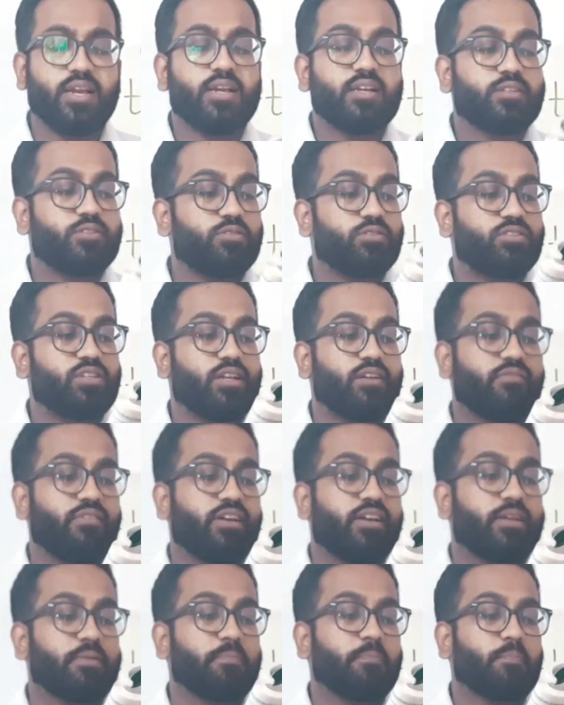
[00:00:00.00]
So
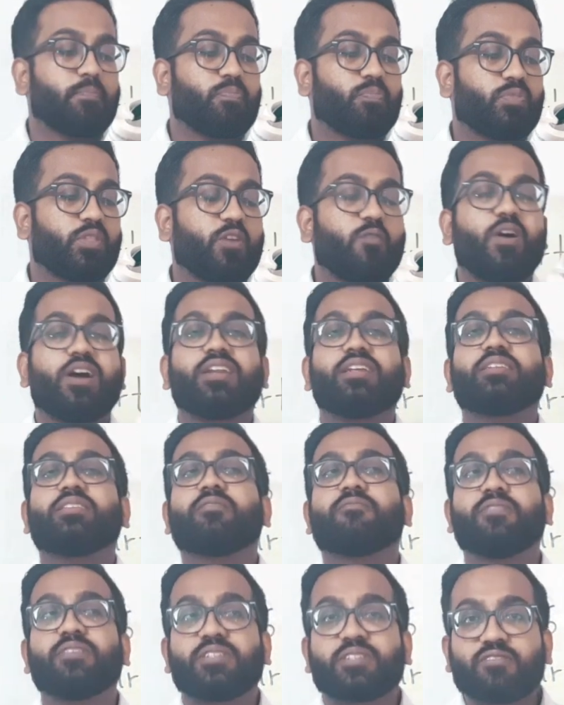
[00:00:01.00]
children, what is the
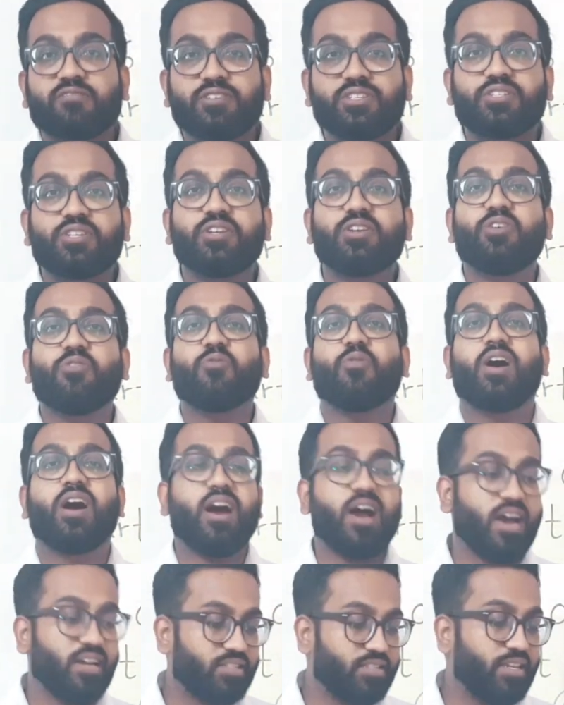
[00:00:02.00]
first question you are
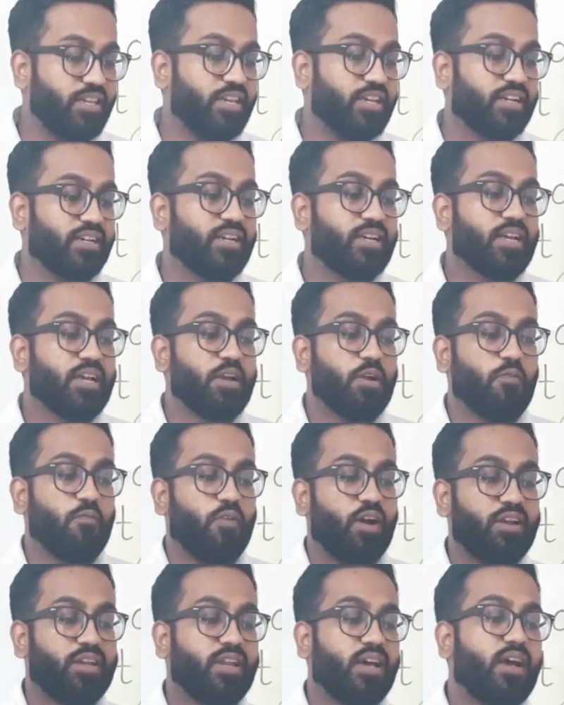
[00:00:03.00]
asked here?
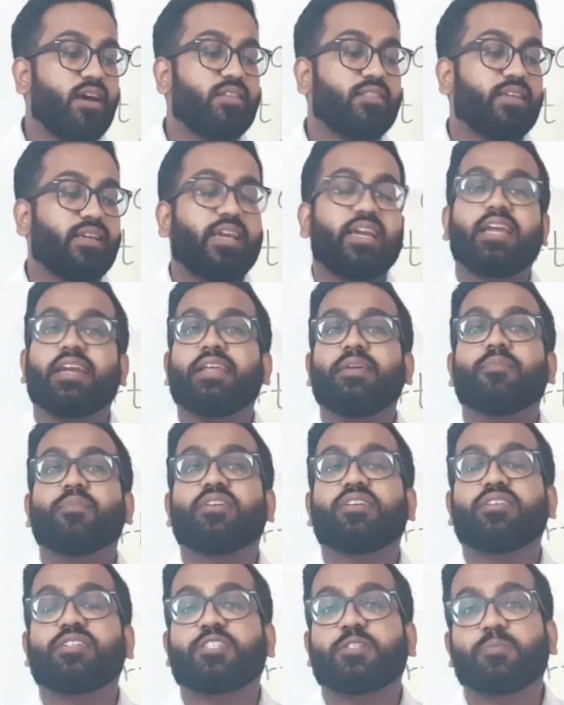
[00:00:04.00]
What are the
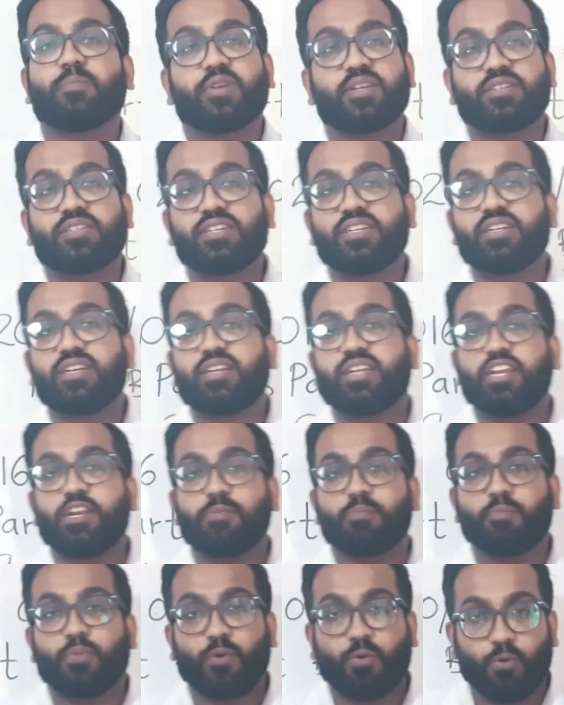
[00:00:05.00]
elements present
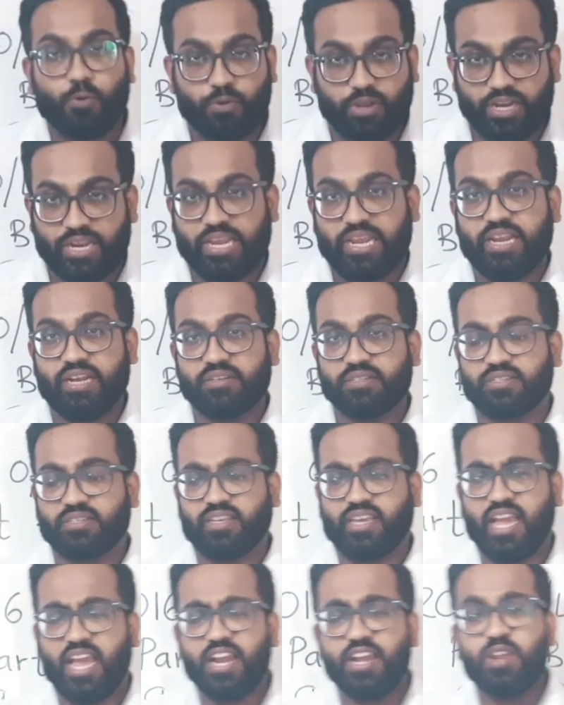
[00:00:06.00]
in proteins?
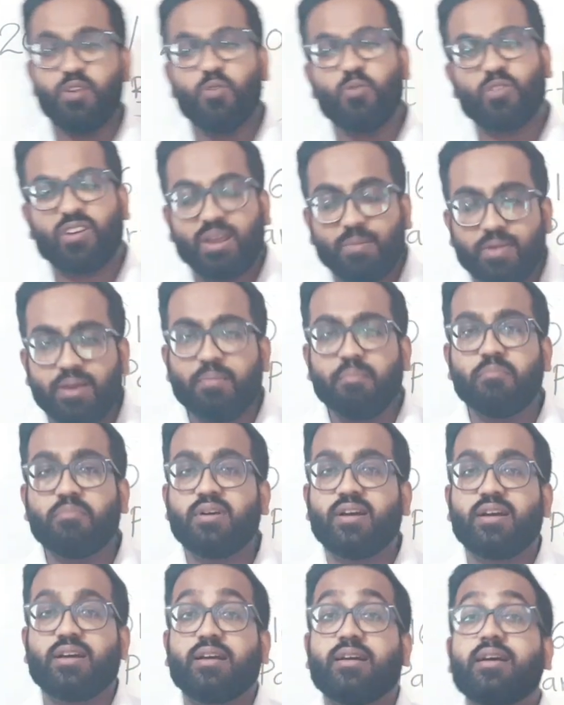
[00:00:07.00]
Can you
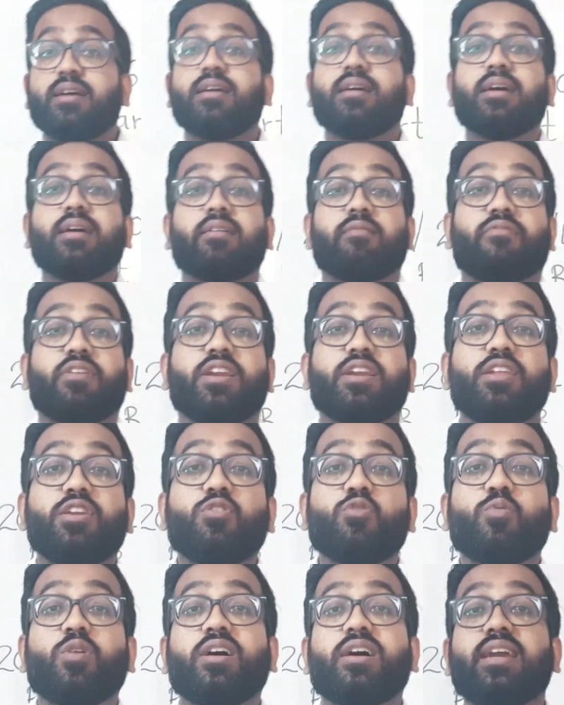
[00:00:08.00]
remember when you
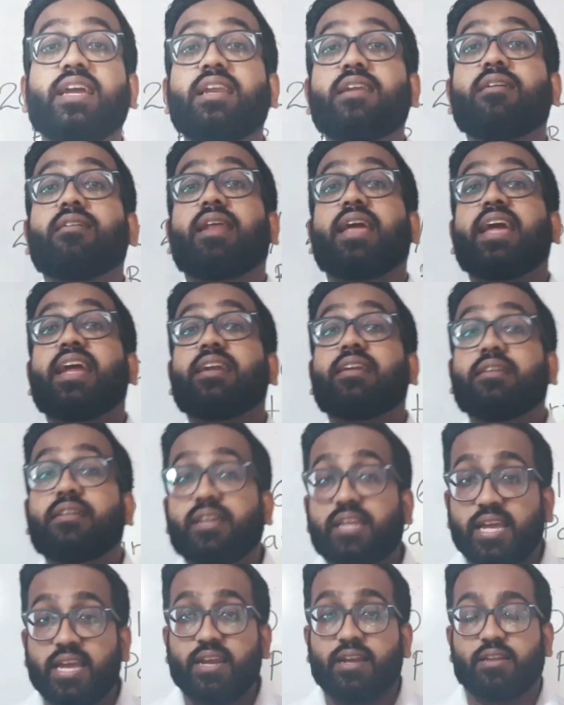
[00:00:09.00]
were in grade
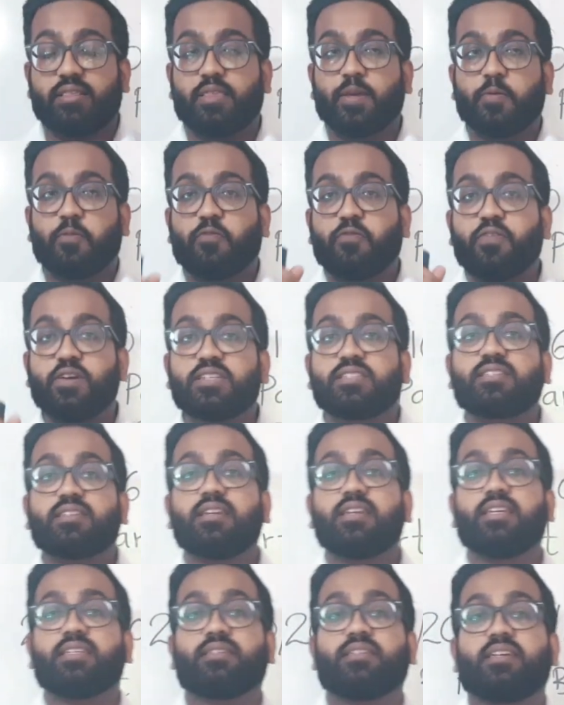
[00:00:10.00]
10, the first
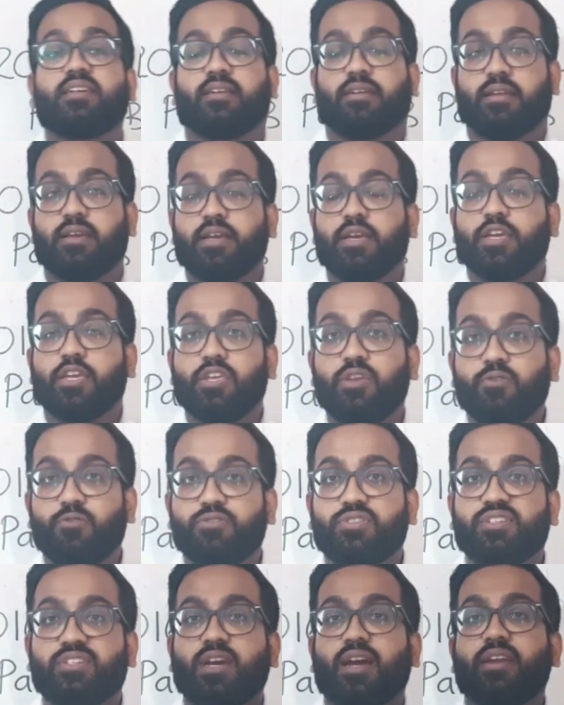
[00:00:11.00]
lesson you
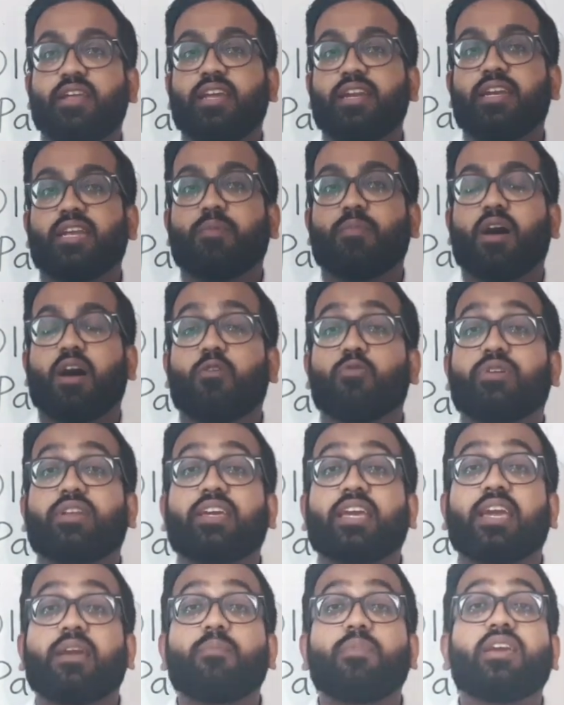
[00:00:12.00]
studied about
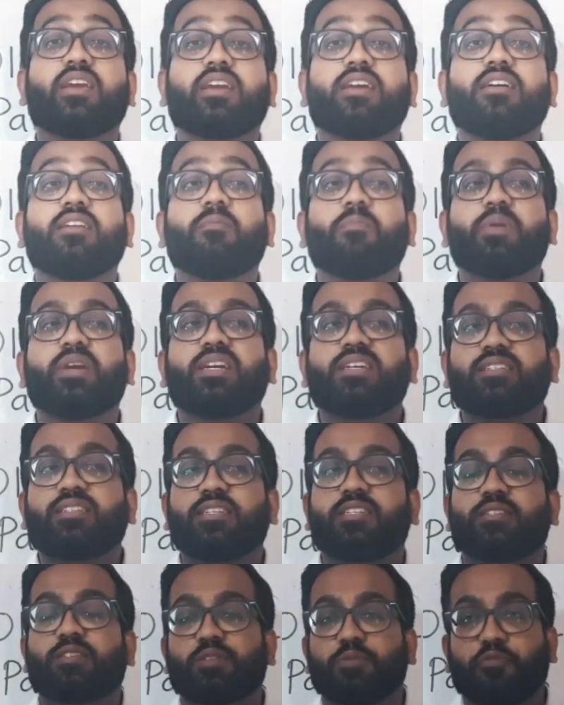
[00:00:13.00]
chemical
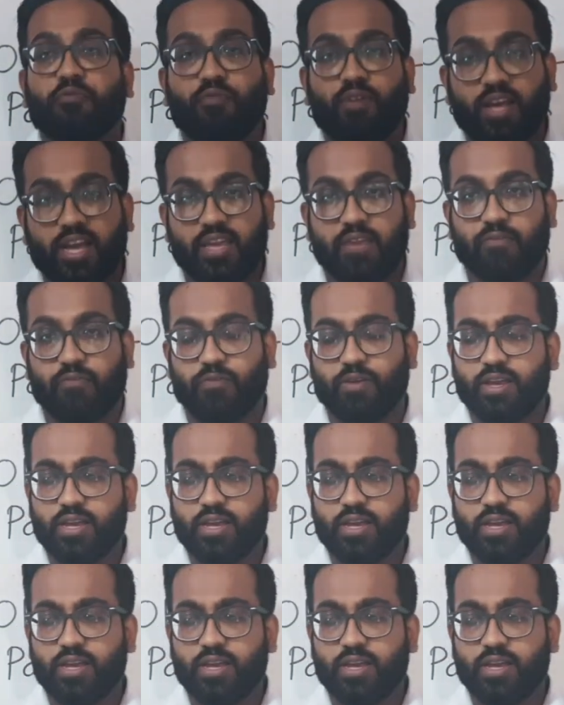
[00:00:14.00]
basis of life?